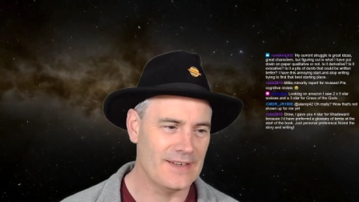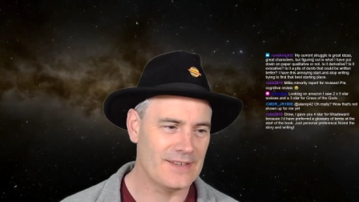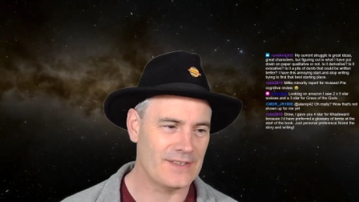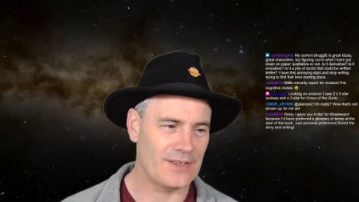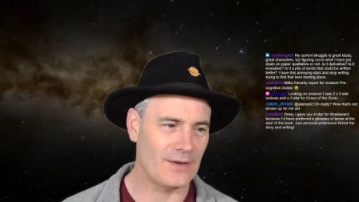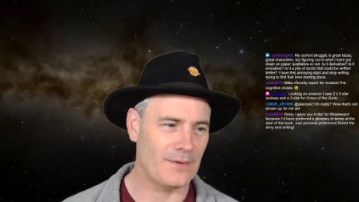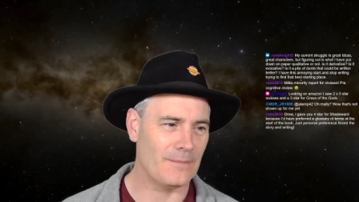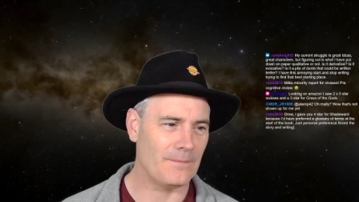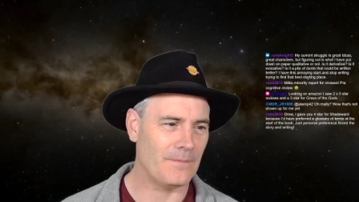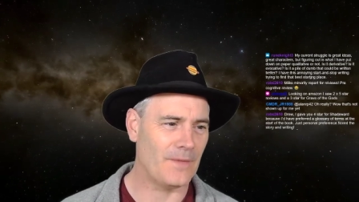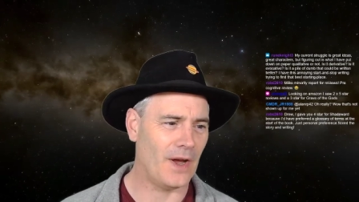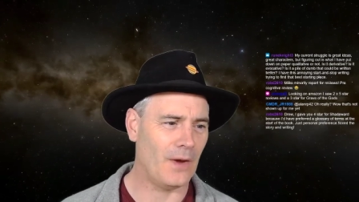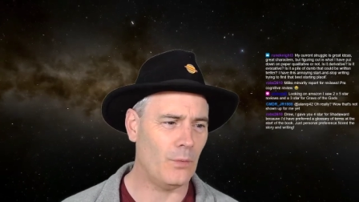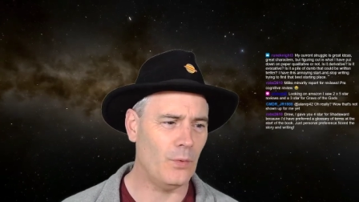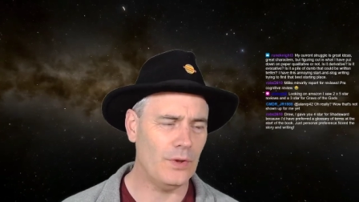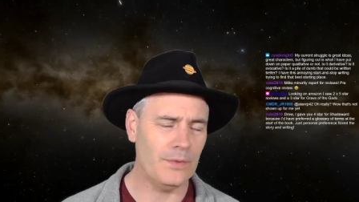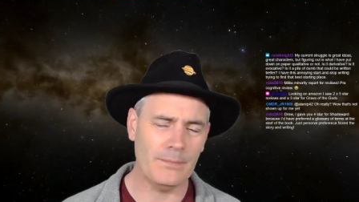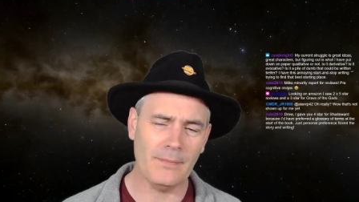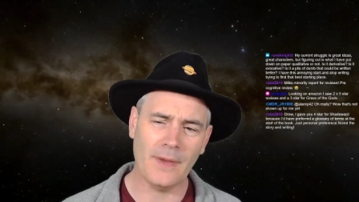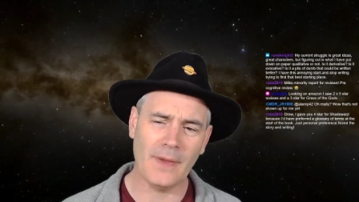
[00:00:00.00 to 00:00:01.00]
So I
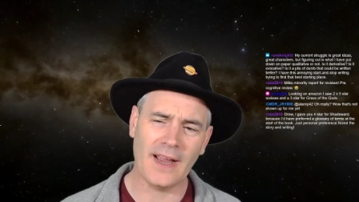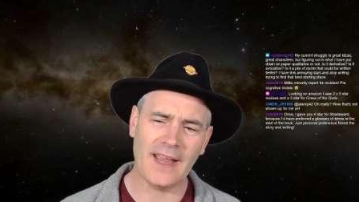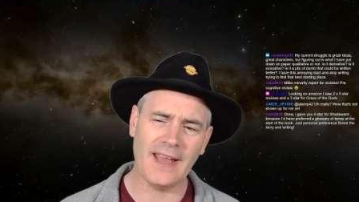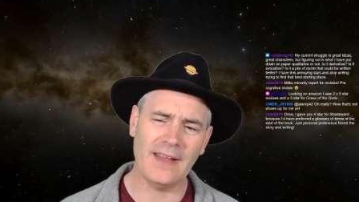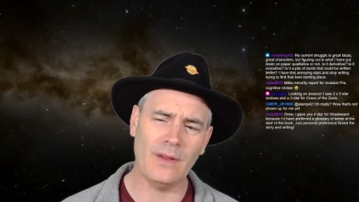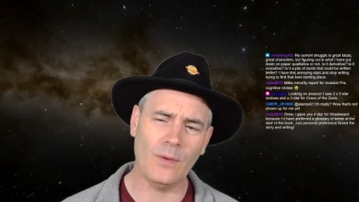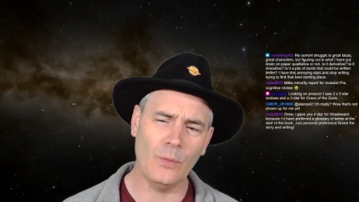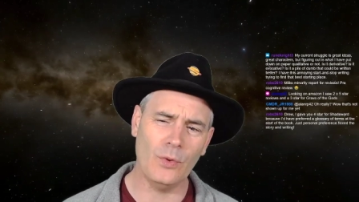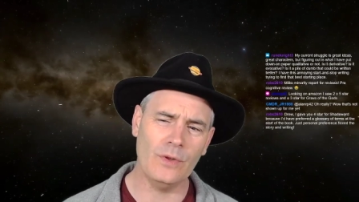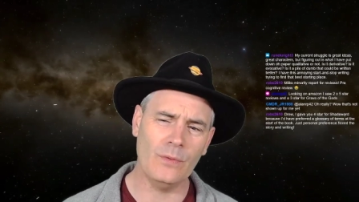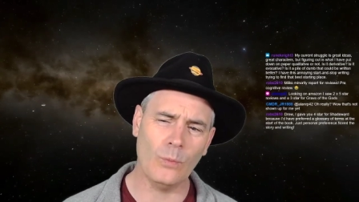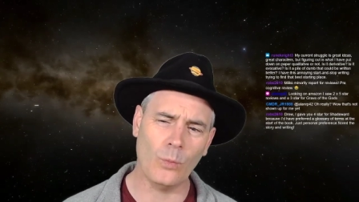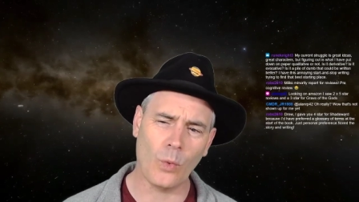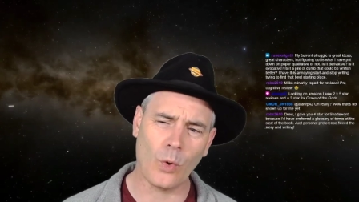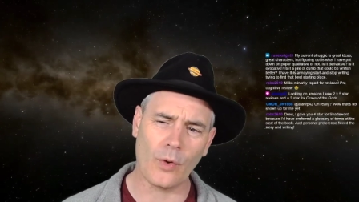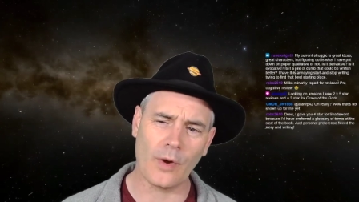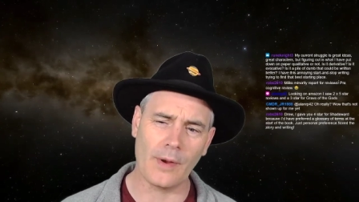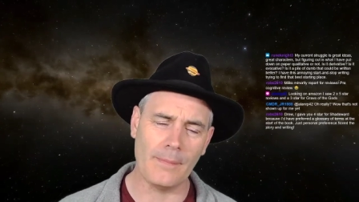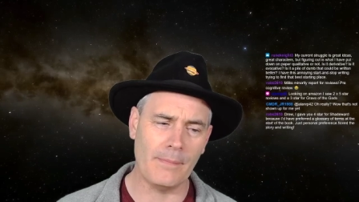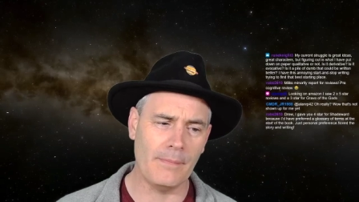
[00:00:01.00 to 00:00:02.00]
wouldn't
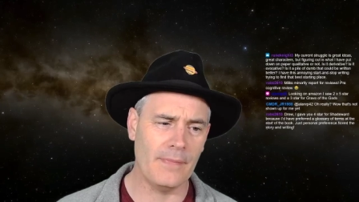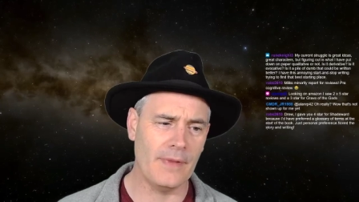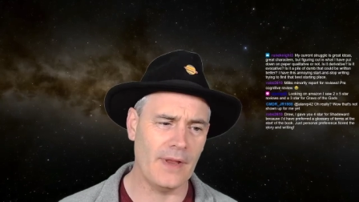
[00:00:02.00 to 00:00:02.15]
worry,